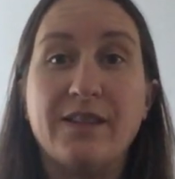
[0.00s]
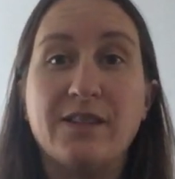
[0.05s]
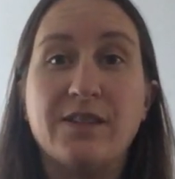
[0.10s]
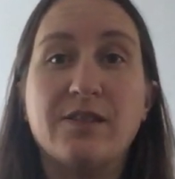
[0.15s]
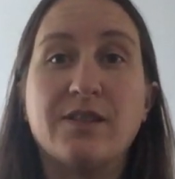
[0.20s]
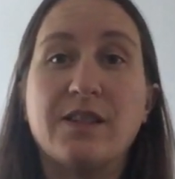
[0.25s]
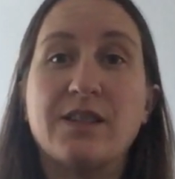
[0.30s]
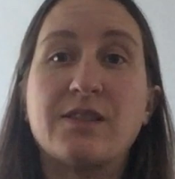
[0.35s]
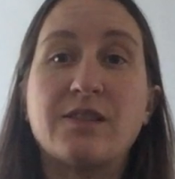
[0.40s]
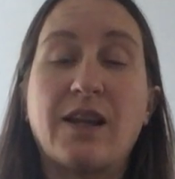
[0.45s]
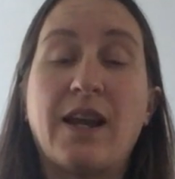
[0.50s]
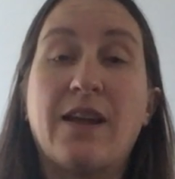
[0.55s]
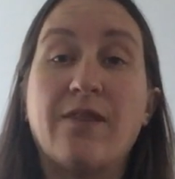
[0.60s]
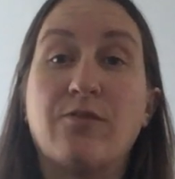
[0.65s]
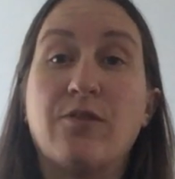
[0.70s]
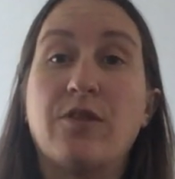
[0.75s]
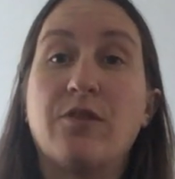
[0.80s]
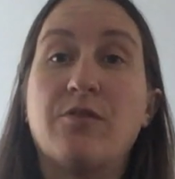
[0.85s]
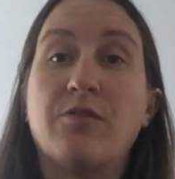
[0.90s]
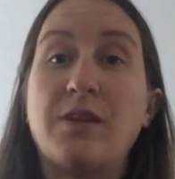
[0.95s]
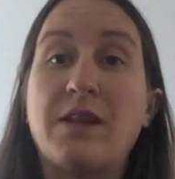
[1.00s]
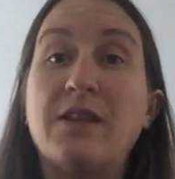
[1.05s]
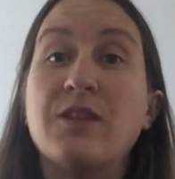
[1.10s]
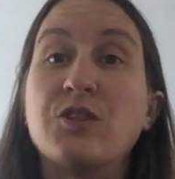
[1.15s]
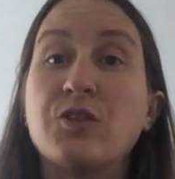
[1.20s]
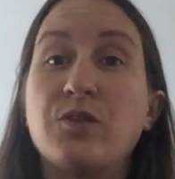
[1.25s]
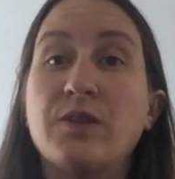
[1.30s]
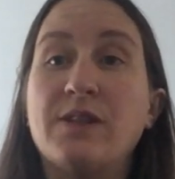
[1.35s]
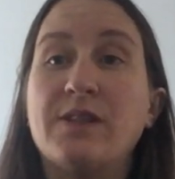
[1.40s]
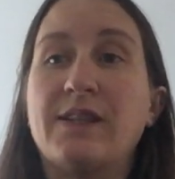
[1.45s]
So this kind of where
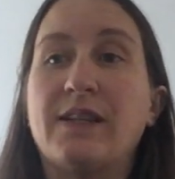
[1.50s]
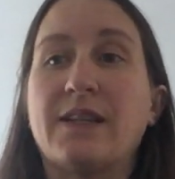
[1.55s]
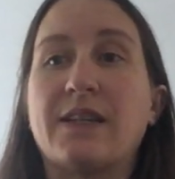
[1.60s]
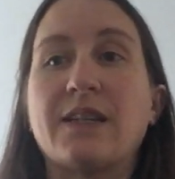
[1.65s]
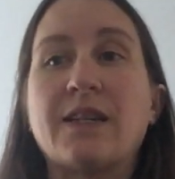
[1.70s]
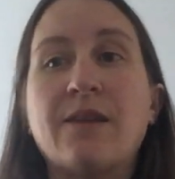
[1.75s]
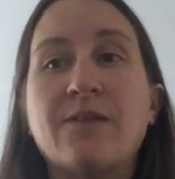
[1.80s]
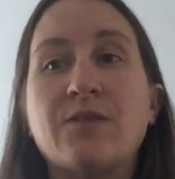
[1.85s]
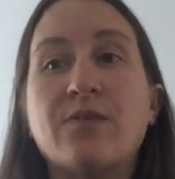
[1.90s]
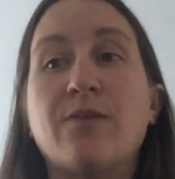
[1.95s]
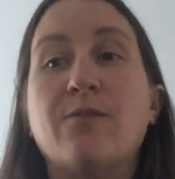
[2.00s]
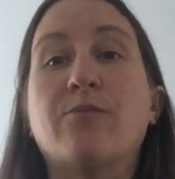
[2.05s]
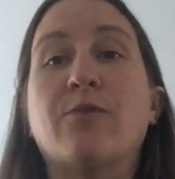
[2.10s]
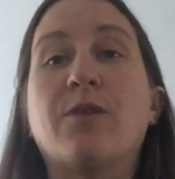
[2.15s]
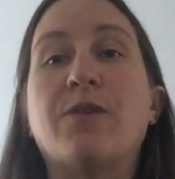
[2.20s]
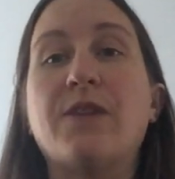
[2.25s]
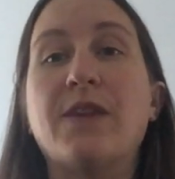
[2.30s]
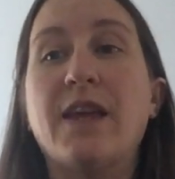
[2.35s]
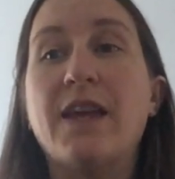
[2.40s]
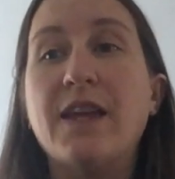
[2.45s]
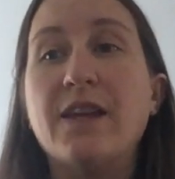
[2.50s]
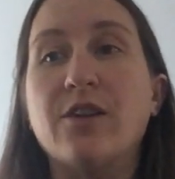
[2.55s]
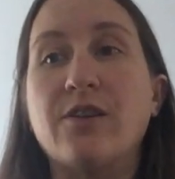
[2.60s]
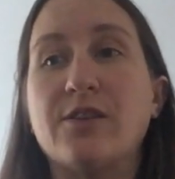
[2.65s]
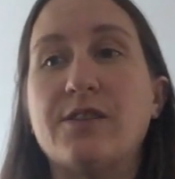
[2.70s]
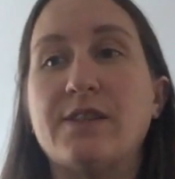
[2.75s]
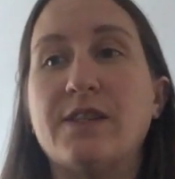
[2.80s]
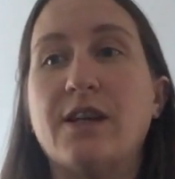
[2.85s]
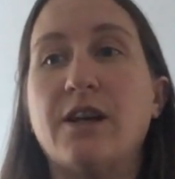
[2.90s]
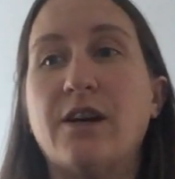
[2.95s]
intrinsic, it comes from within
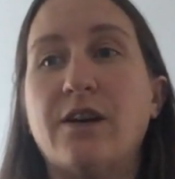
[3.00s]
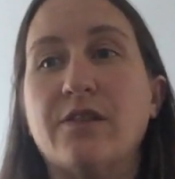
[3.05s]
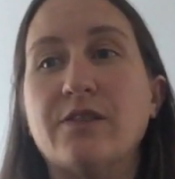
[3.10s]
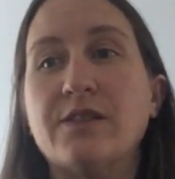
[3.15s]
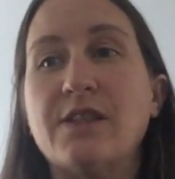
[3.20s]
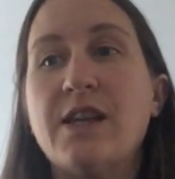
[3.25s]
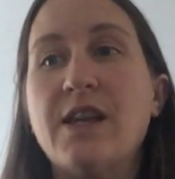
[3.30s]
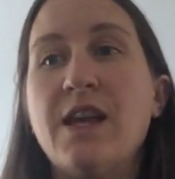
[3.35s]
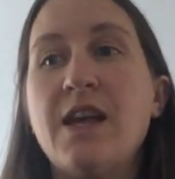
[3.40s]
ourselves.